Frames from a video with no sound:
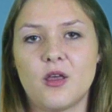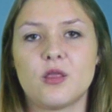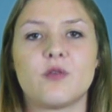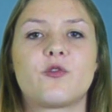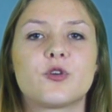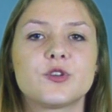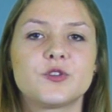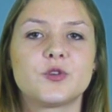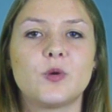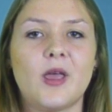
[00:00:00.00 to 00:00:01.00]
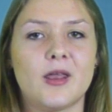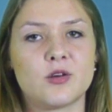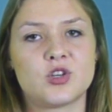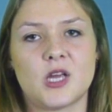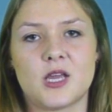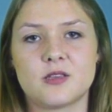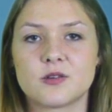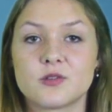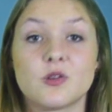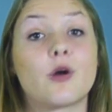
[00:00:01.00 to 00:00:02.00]
The first two
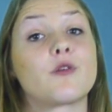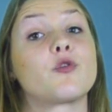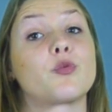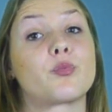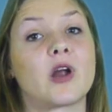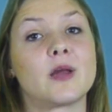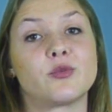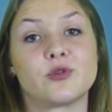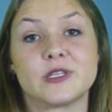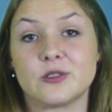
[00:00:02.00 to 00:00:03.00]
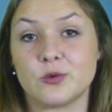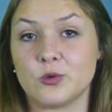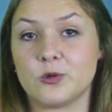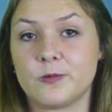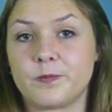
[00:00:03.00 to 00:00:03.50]
energizers are for primary school.